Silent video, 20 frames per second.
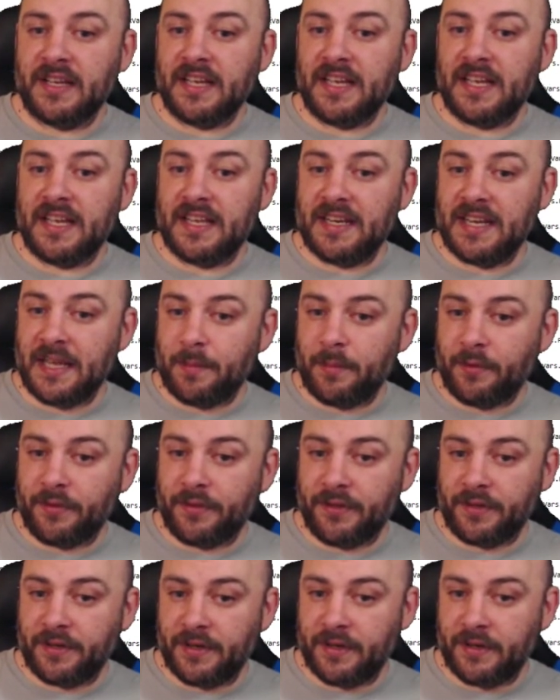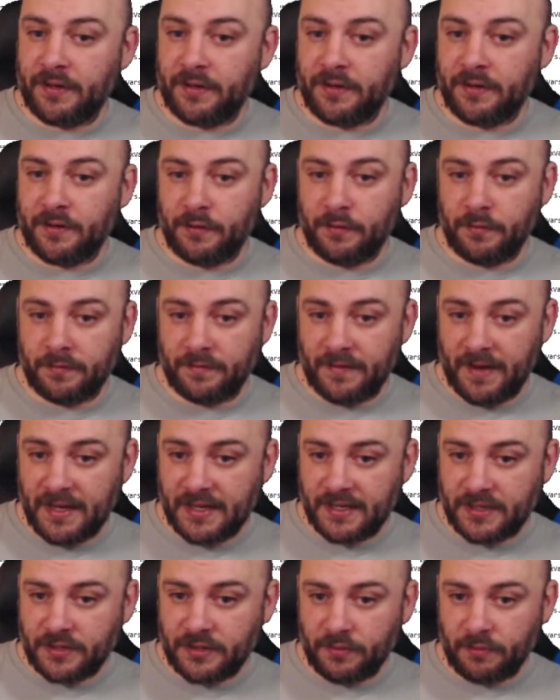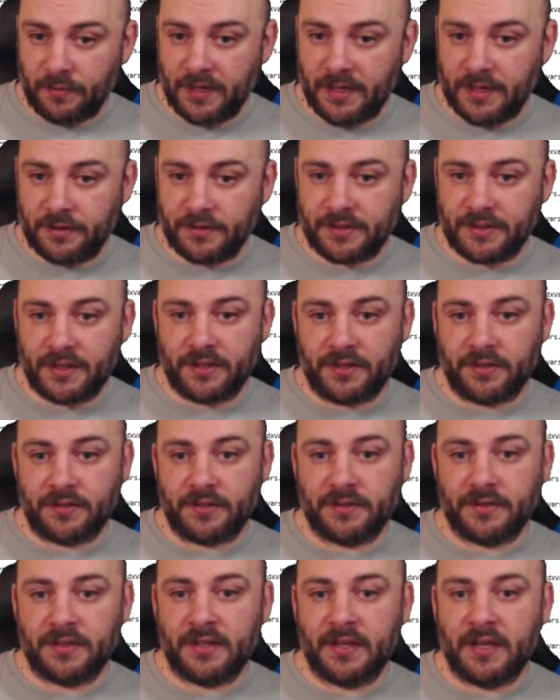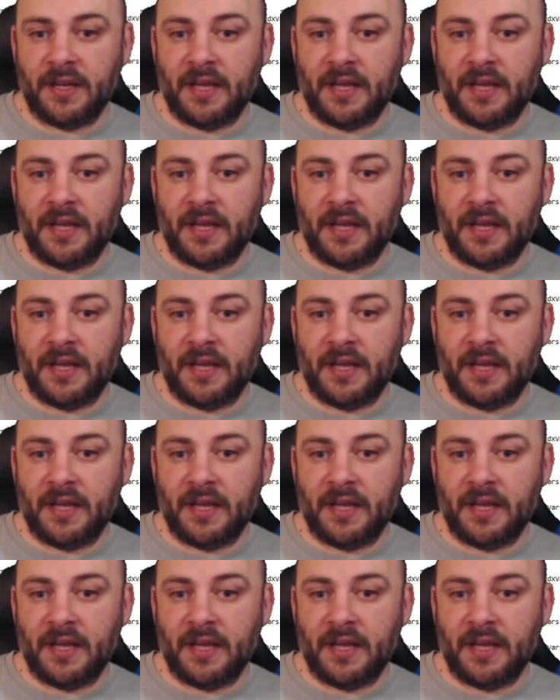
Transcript: enable the New Vegas radio stations,